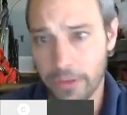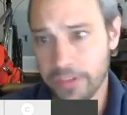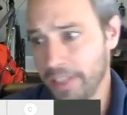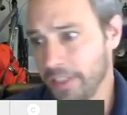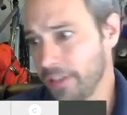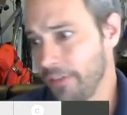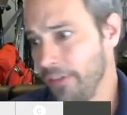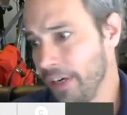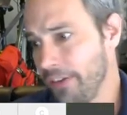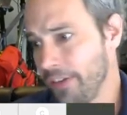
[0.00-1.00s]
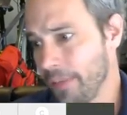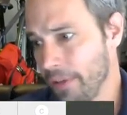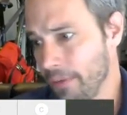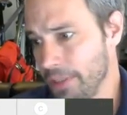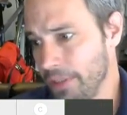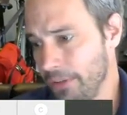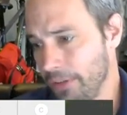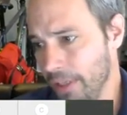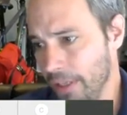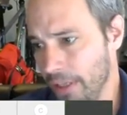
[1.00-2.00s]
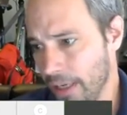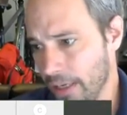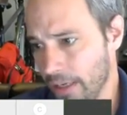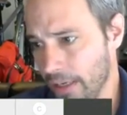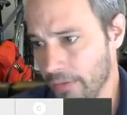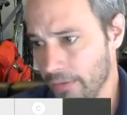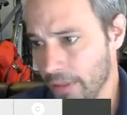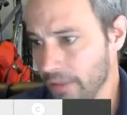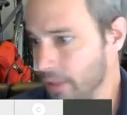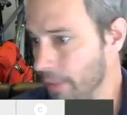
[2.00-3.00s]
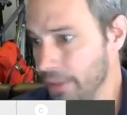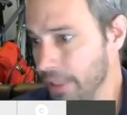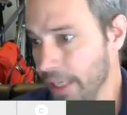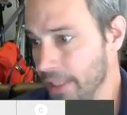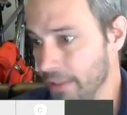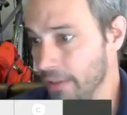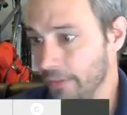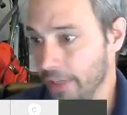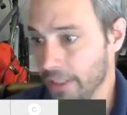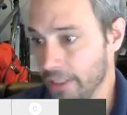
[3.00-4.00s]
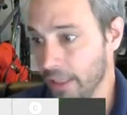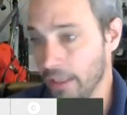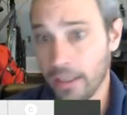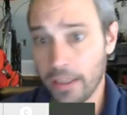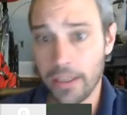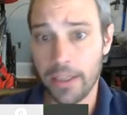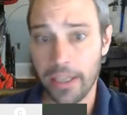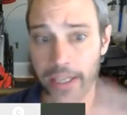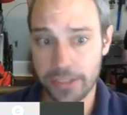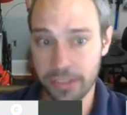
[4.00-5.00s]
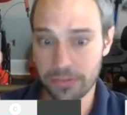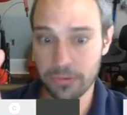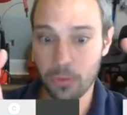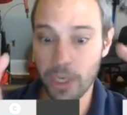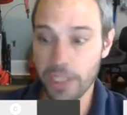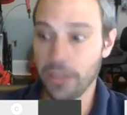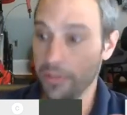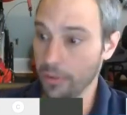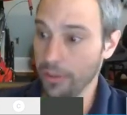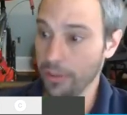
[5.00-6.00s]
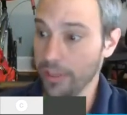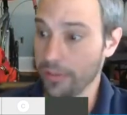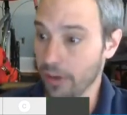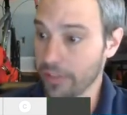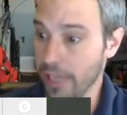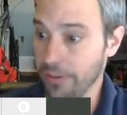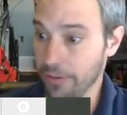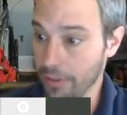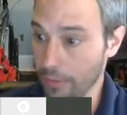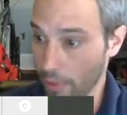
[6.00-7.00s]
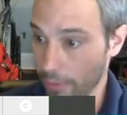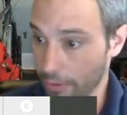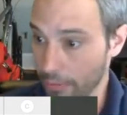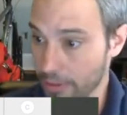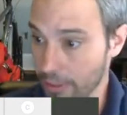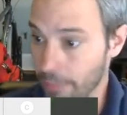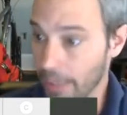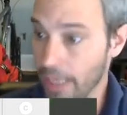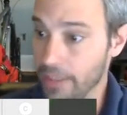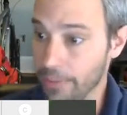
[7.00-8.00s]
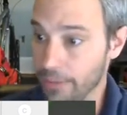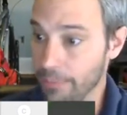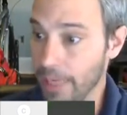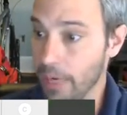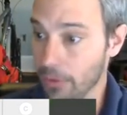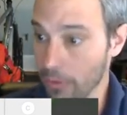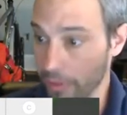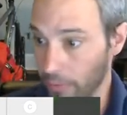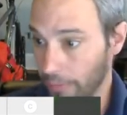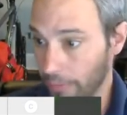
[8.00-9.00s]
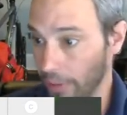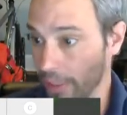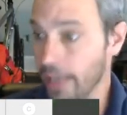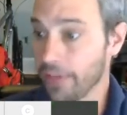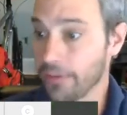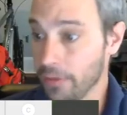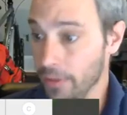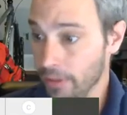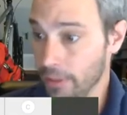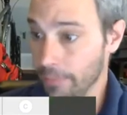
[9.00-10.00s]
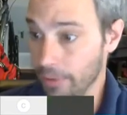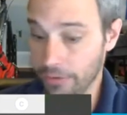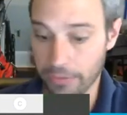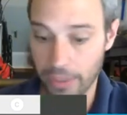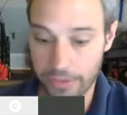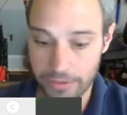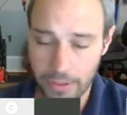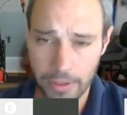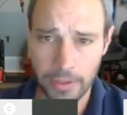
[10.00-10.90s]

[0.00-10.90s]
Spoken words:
Those engines are very similar to what you see on a turbojet engine, a fighter jet. It's just, what do you do with the exhaust gases? Do you run them through a turbine to produce power, or do you run them through a nozzle to produce thrust?